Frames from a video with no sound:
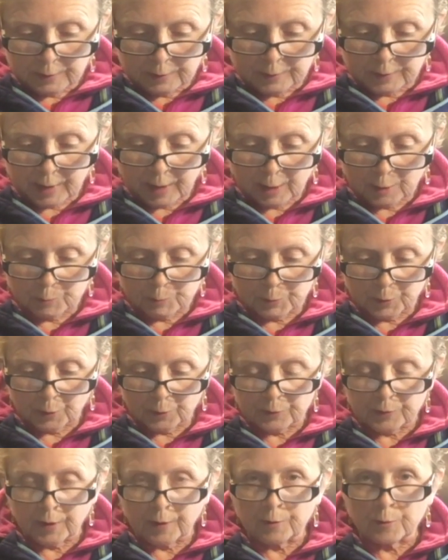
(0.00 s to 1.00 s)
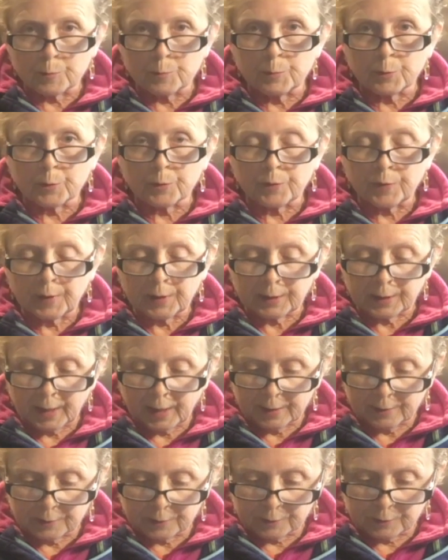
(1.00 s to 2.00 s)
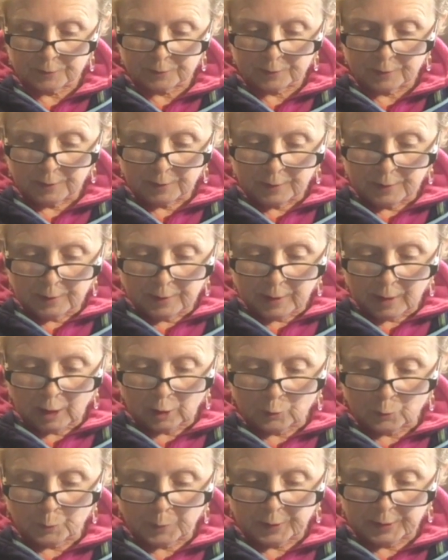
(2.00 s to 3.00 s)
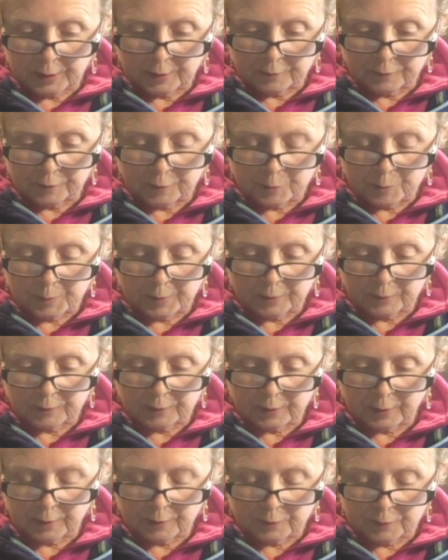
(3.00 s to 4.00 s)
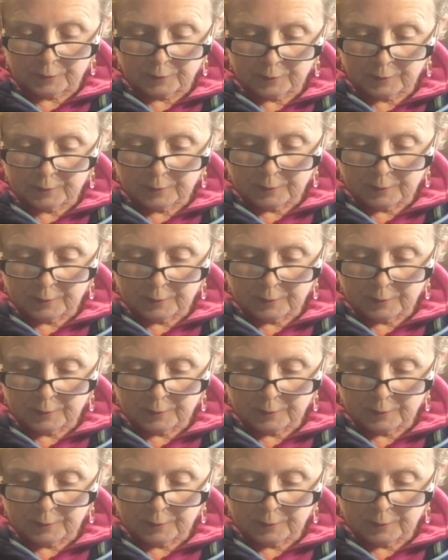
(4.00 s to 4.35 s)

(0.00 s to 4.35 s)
Dad blows out the birthday candles and we give him his gifts.